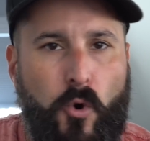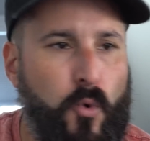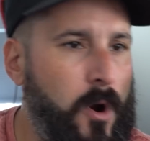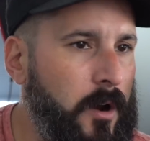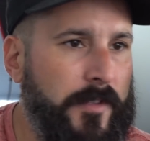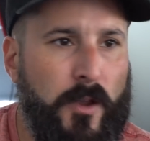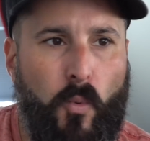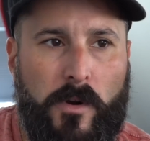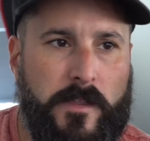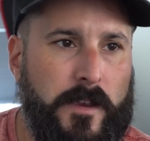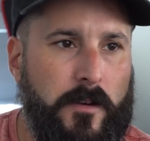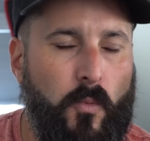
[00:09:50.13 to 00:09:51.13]
Who are they?
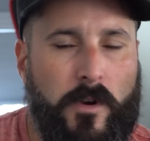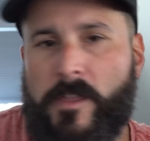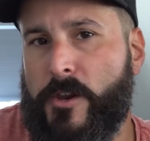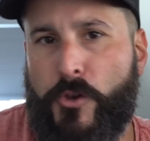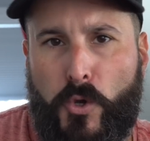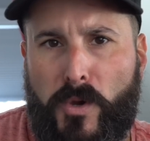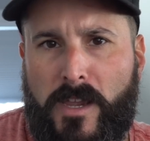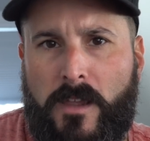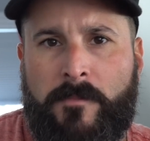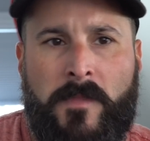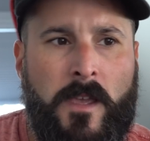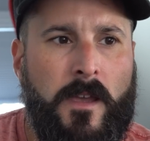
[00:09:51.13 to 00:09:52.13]
What are they doing?